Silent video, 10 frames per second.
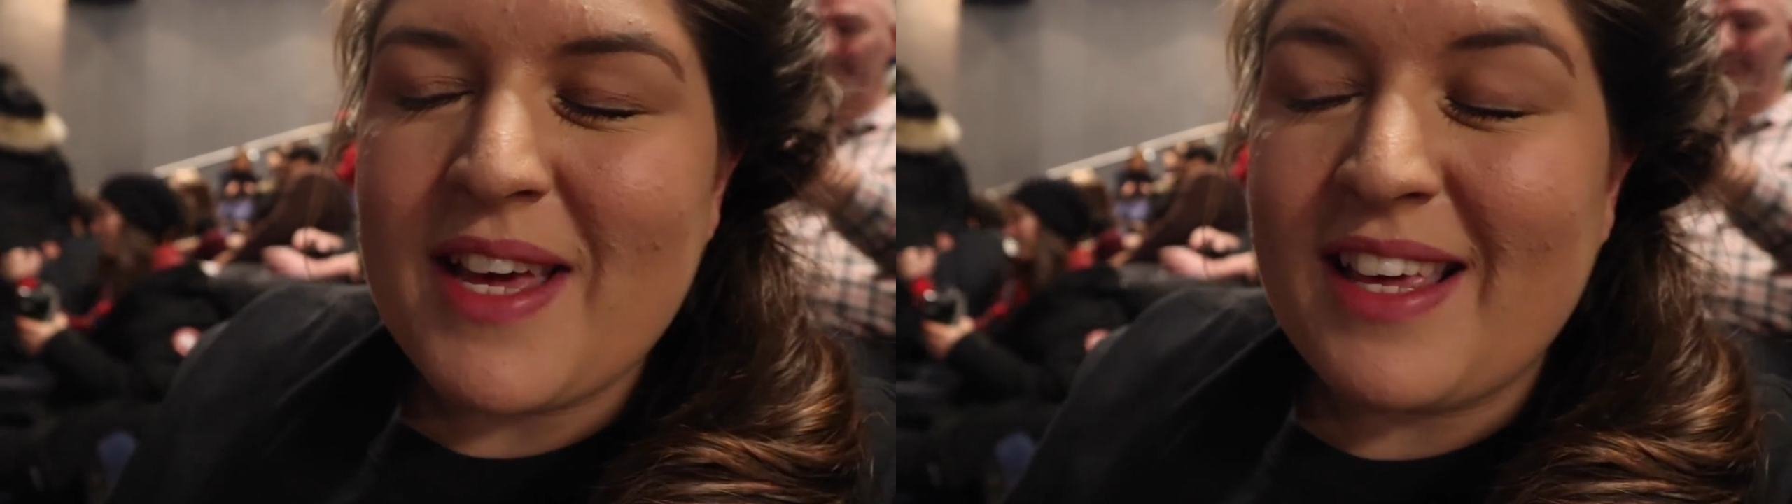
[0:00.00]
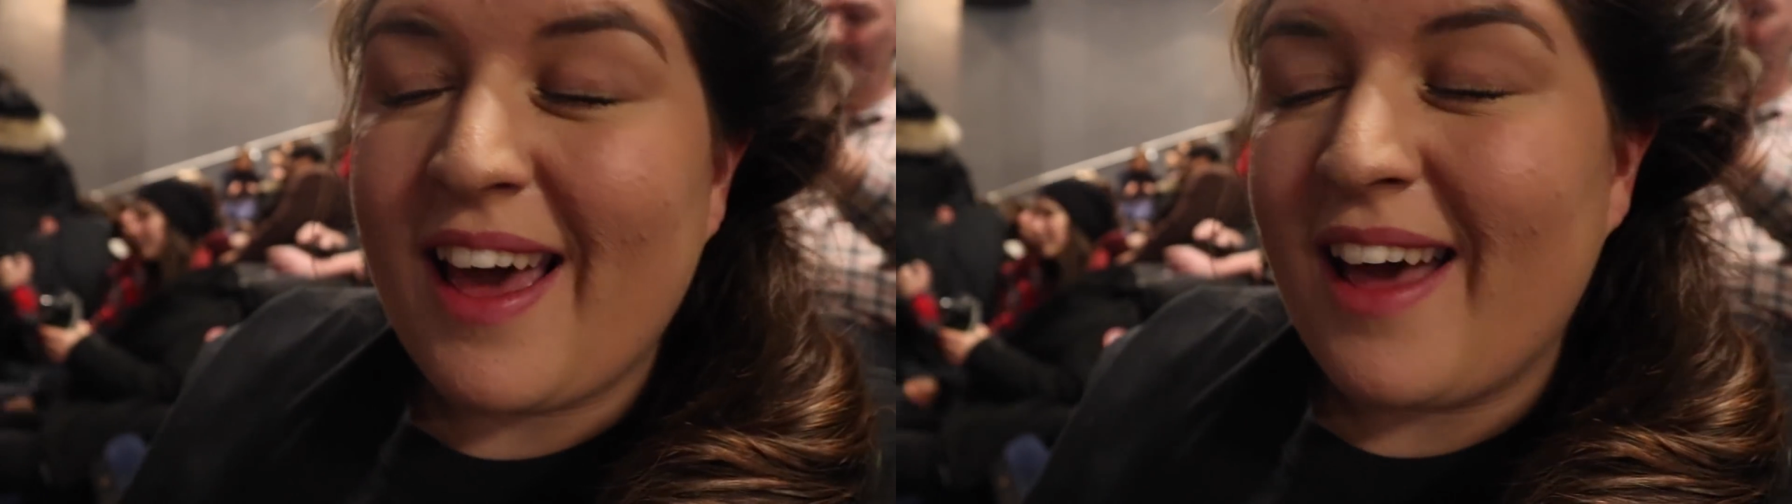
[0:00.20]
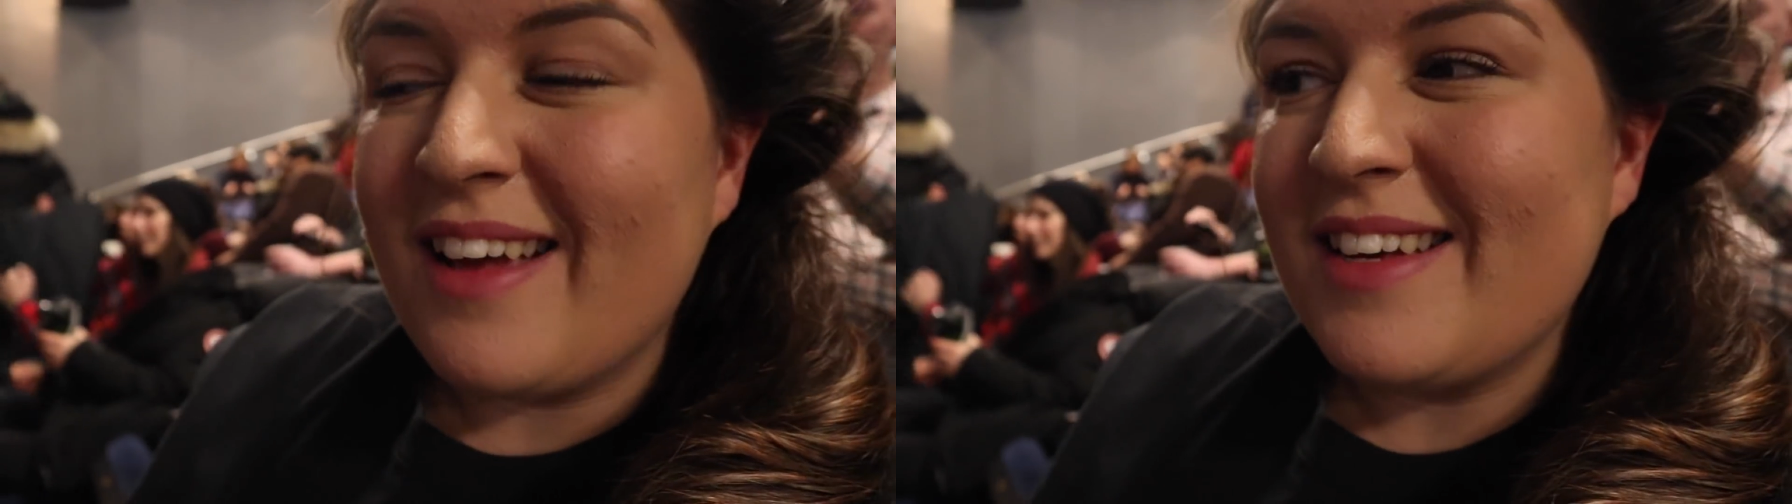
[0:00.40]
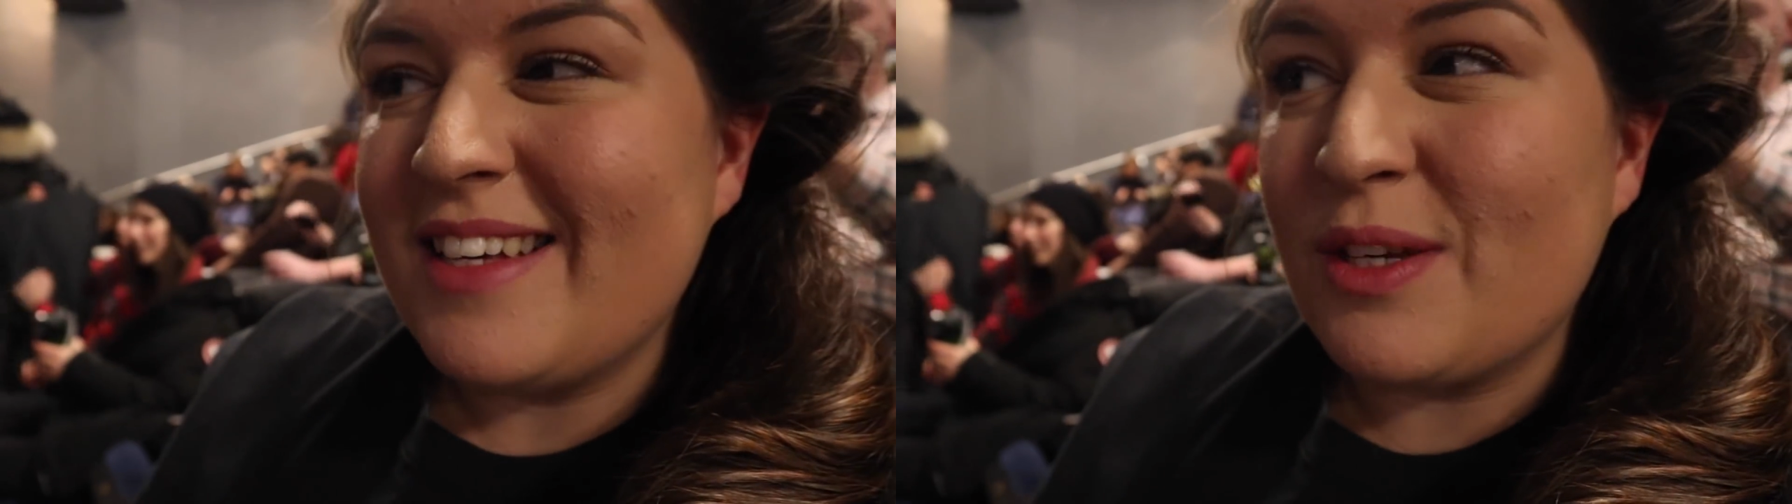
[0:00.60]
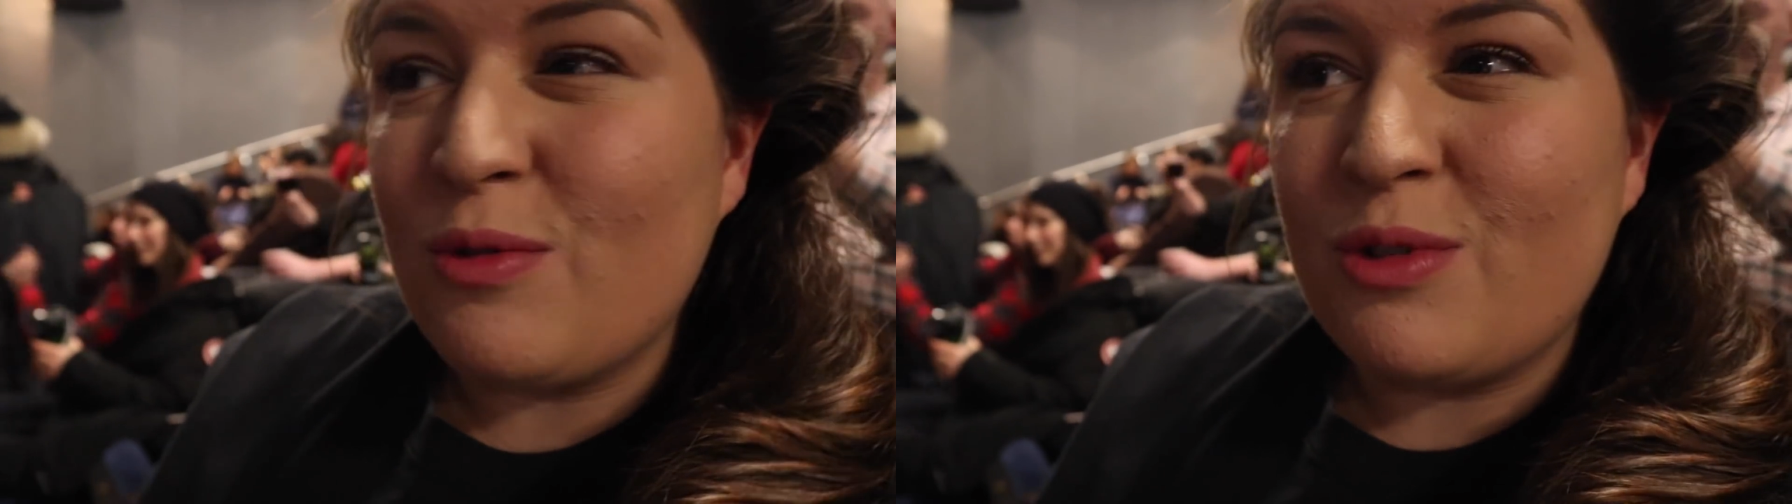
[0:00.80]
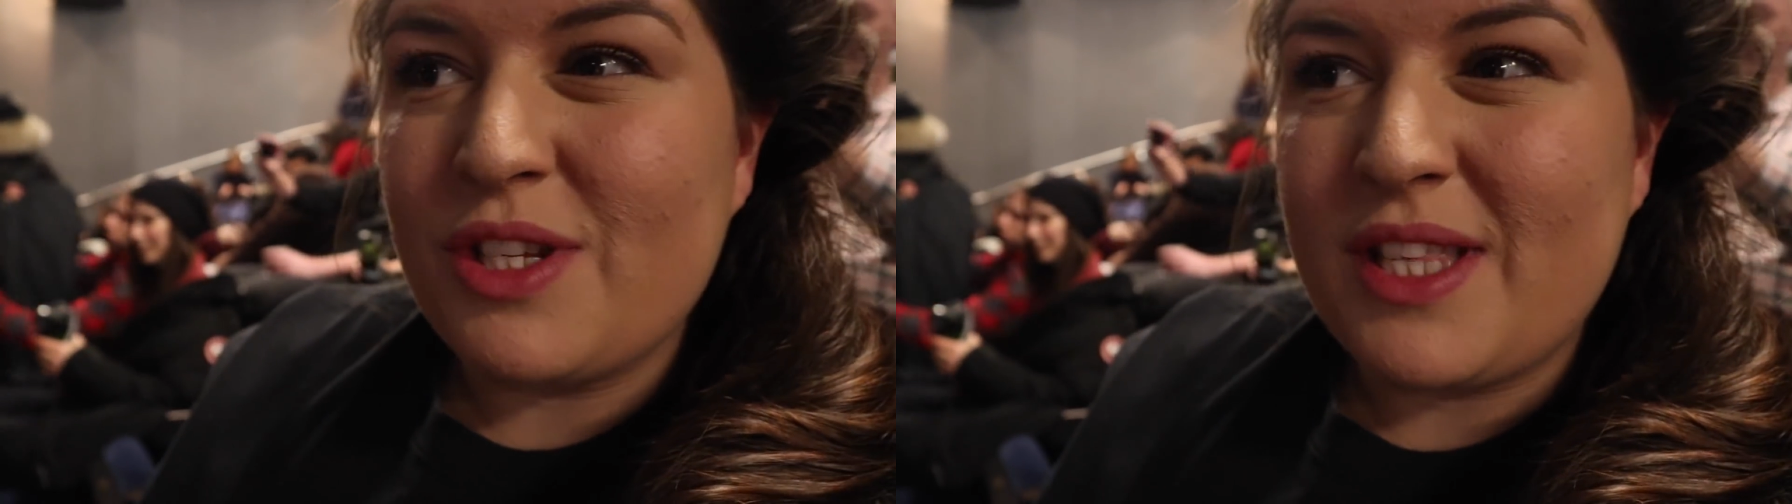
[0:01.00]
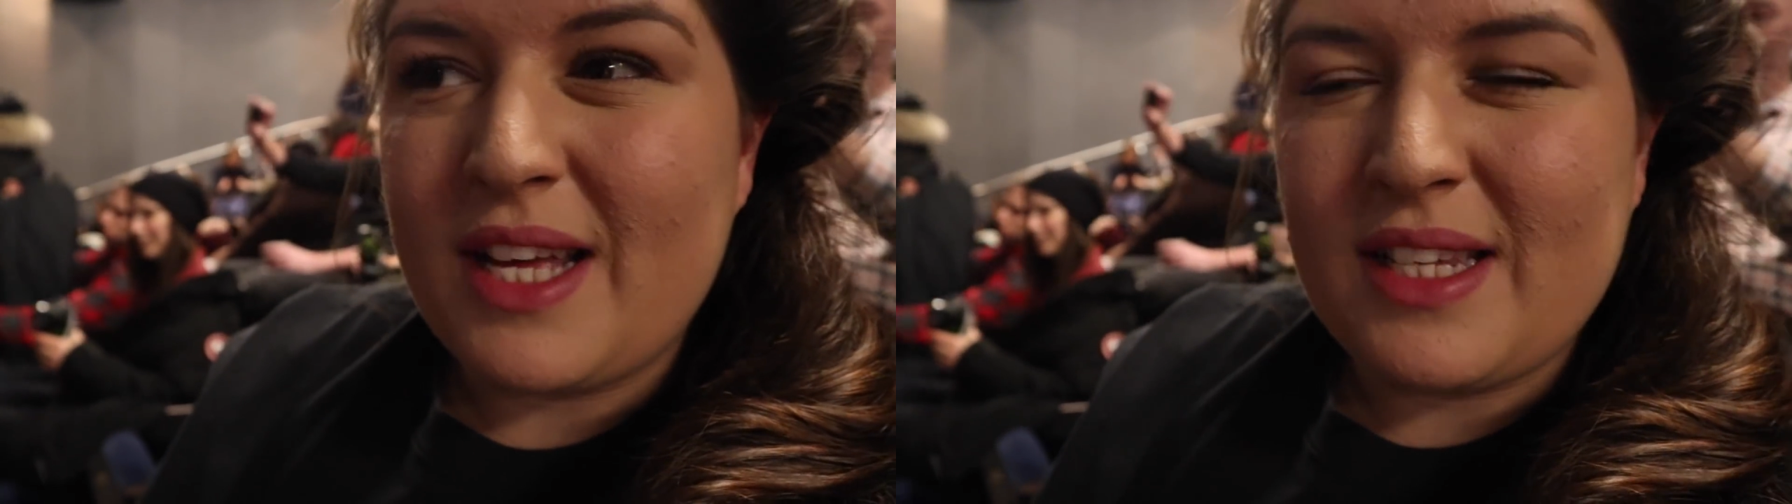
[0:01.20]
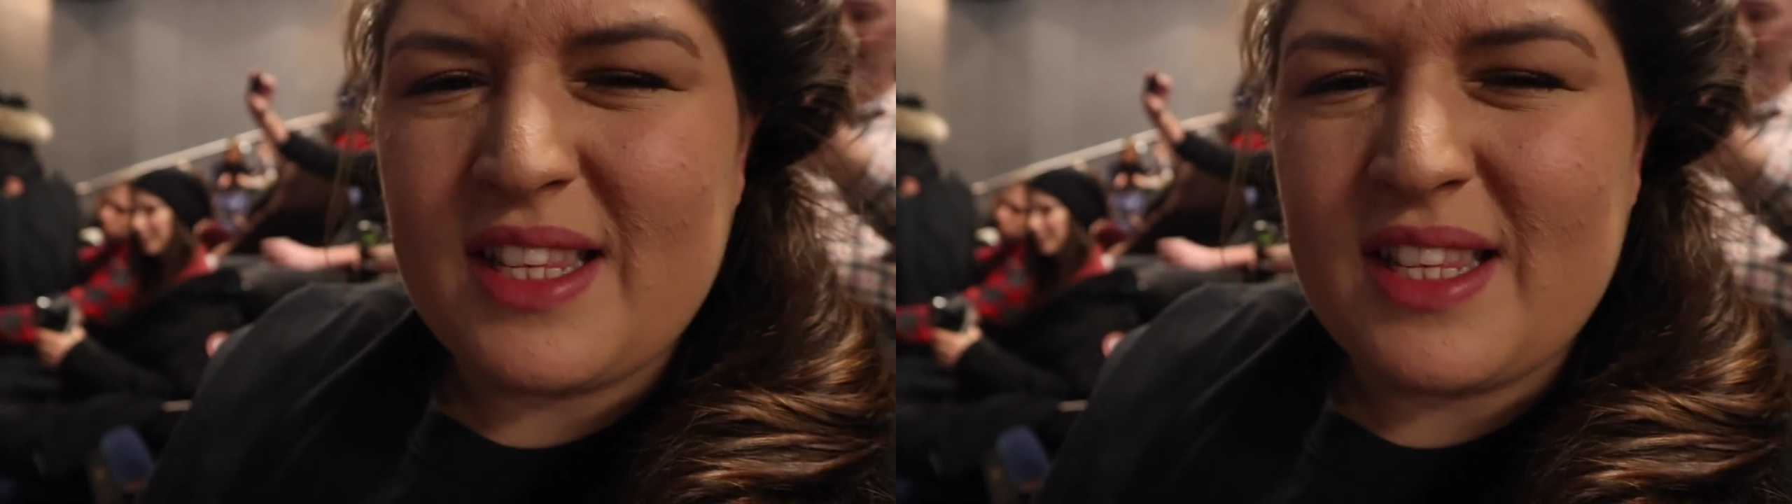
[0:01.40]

Yeah, it's a gorgeous theatre.